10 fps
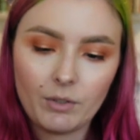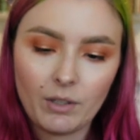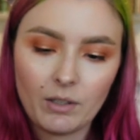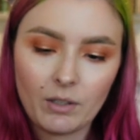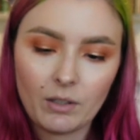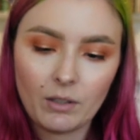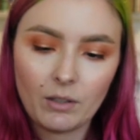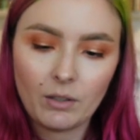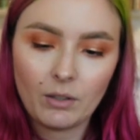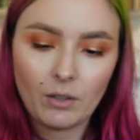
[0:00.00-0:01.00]

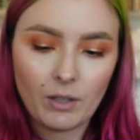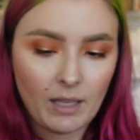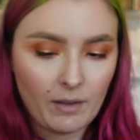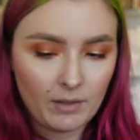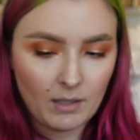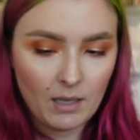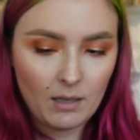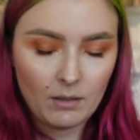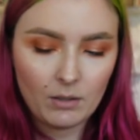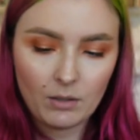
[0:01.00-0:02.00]

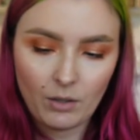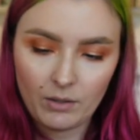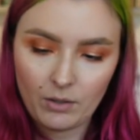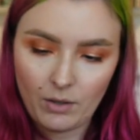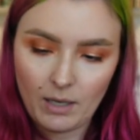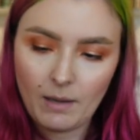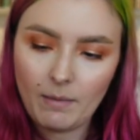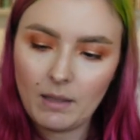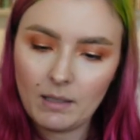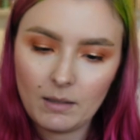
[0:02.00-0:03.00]
Dostoevsky Tolstoy
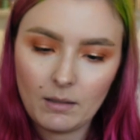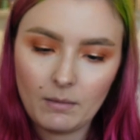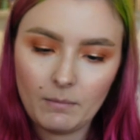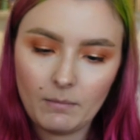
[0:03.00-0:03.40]
and his